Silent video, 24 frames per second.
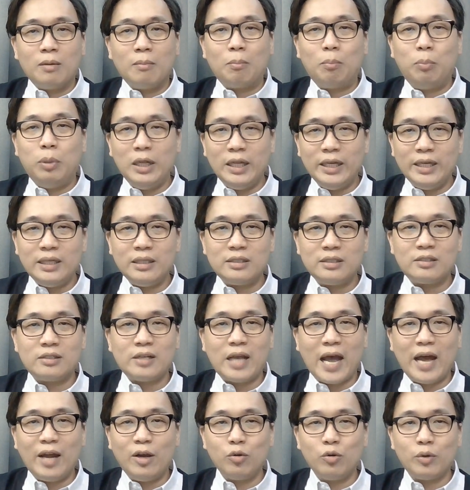please
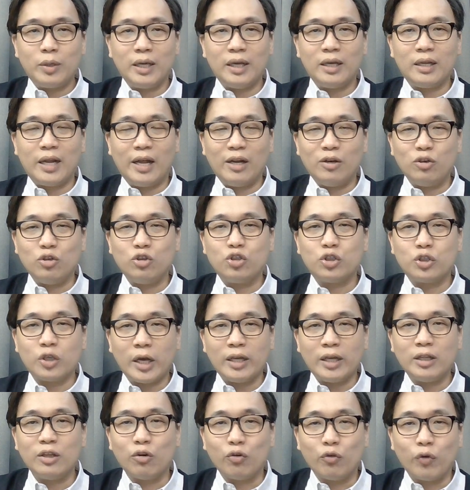educate and
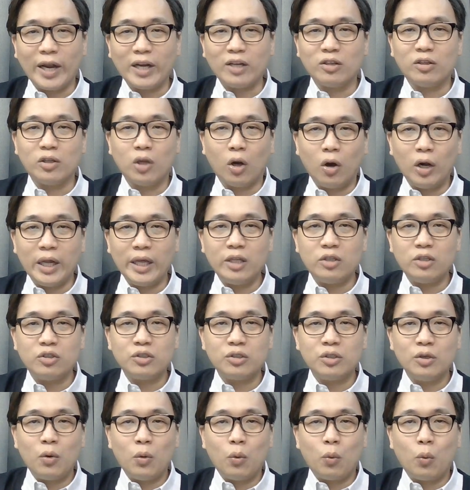share the right
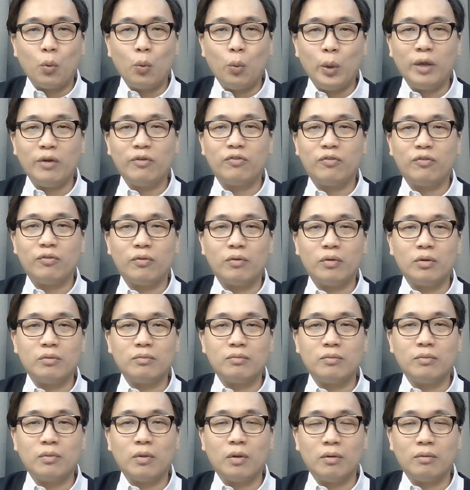knowledge with
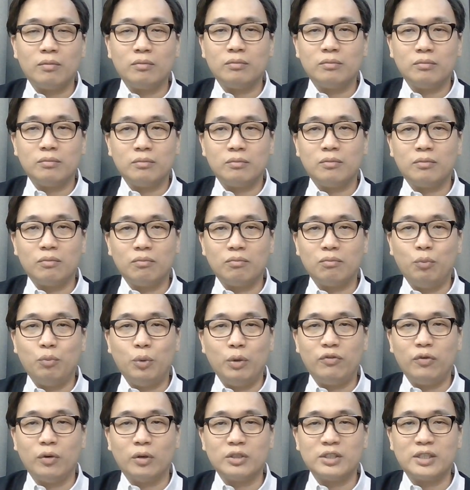
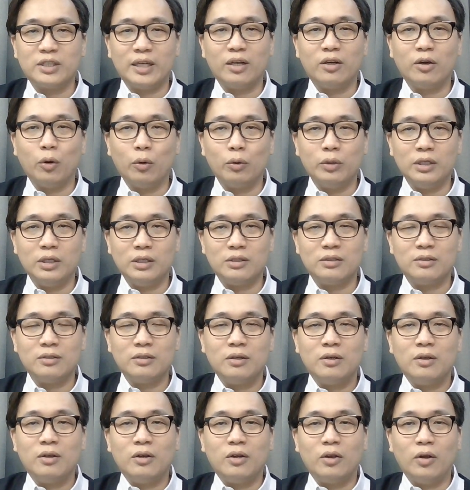your stakeholders,
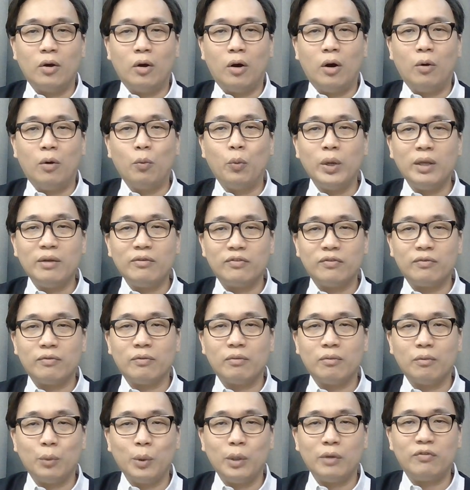you know, or with
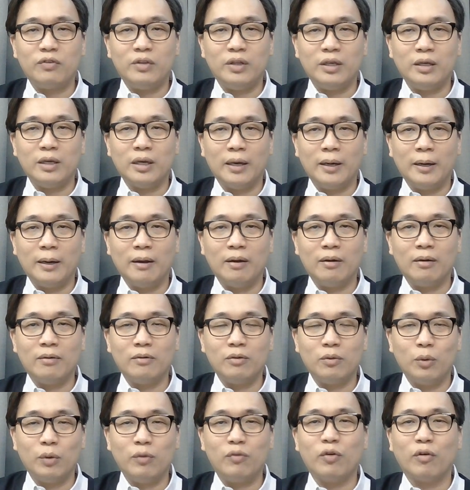the
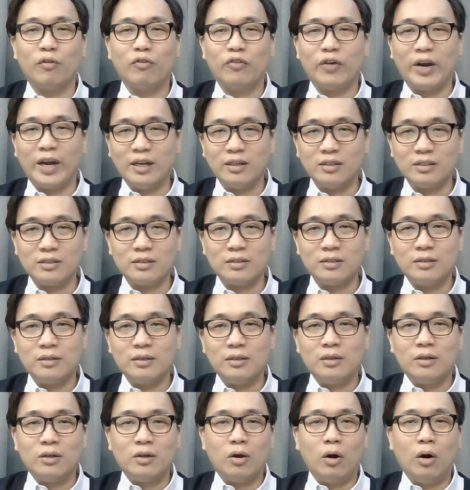with your friends,
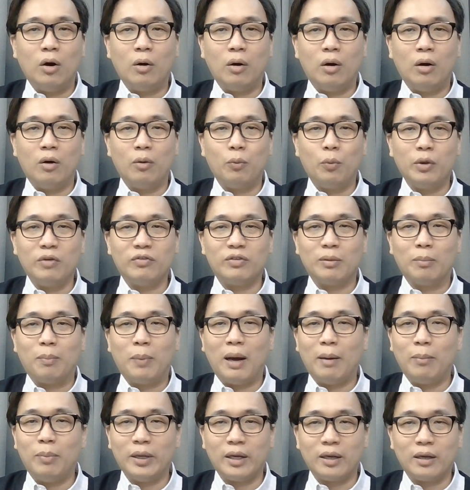or with the
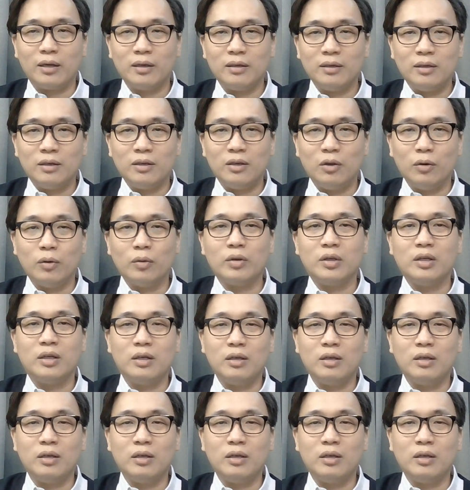public, you know.